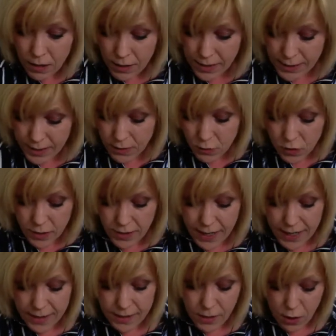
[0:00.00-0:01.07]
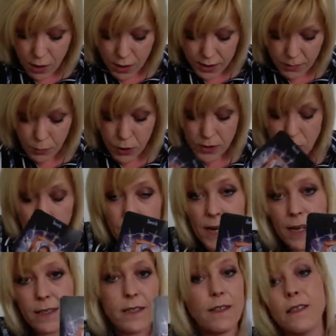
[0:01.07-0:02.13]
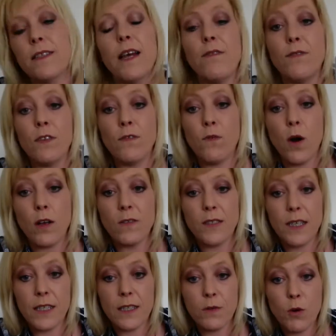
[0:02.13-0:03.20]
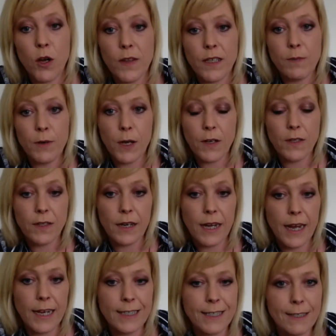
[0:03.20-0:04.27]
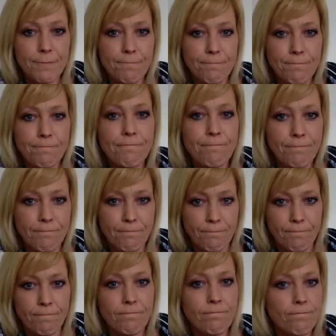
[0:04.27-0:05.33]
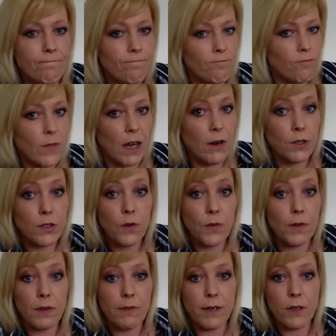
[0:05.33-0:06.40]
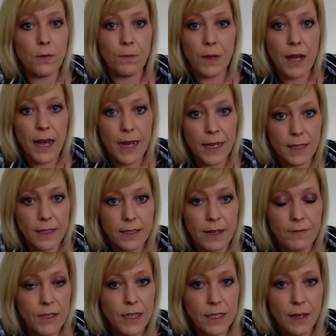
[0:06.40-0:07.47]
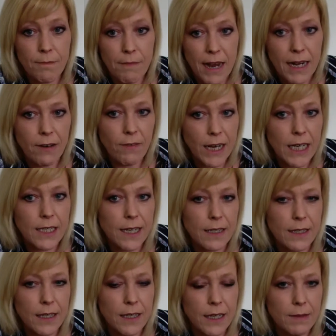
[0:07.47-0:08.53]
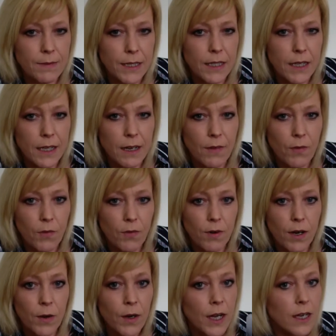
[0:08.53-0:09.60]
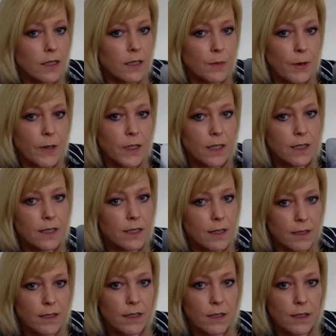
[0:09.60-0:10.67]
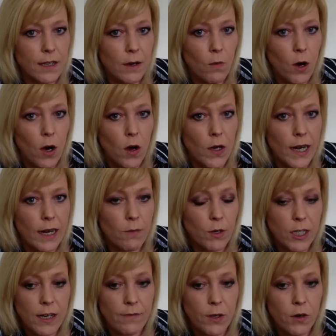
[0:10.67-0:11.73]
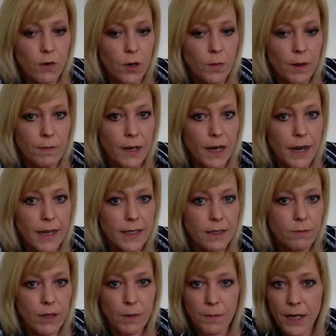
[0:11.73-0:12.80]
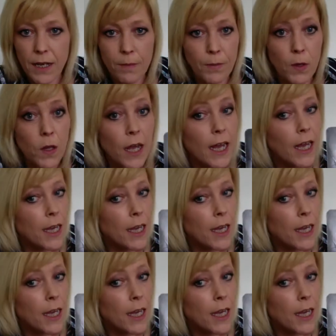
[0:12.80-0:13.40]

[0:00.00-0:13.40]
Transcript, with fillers: This is under the Ace of Coins, but it's coming next to the Seven of Wands. This is where this person is. I just don't think they're in a good place. I've said it in many readings, it keeps sneaking through. Spirit's consistently warning whichever group I'm connecting with people.